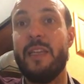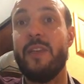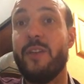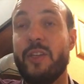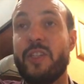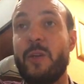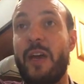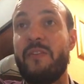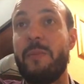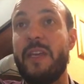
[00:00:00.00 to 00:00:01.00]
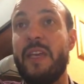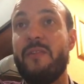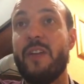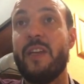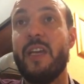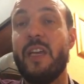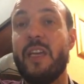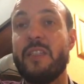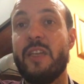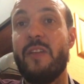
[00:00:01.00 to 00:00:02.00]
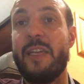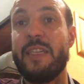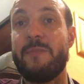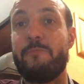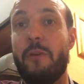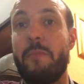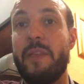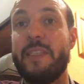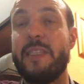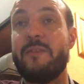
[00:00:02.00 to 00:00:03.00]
The other two have to be even, so that has probability